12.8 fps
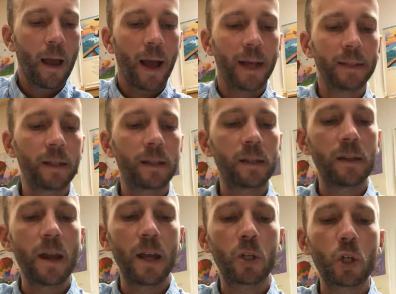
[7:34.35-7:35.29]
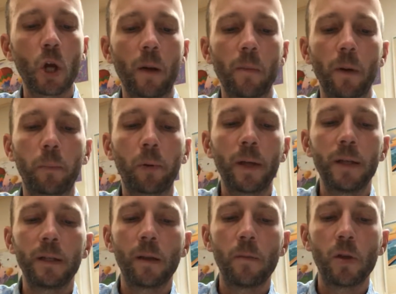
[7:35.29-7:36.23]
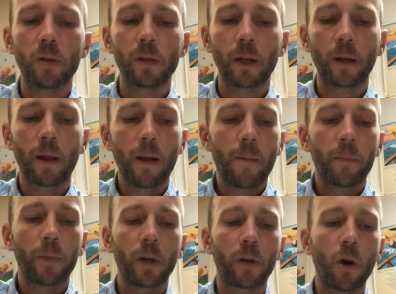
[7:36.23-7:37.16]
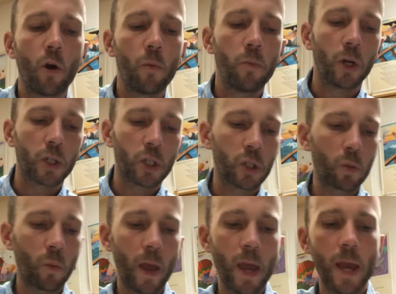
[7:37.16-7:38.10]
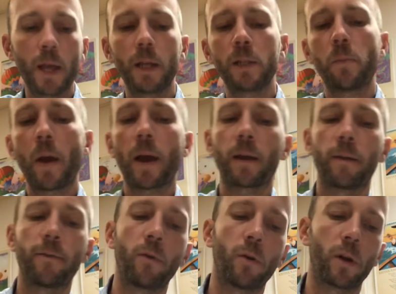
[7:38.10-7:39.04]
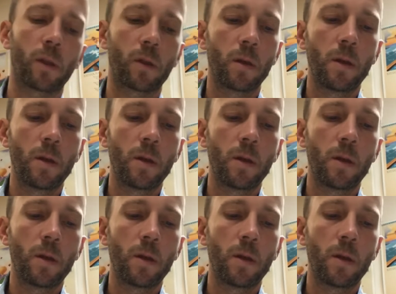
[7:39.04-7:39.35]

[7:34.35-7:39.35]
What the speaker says: As the snake charmer plays the music, the cobra sways back and forth.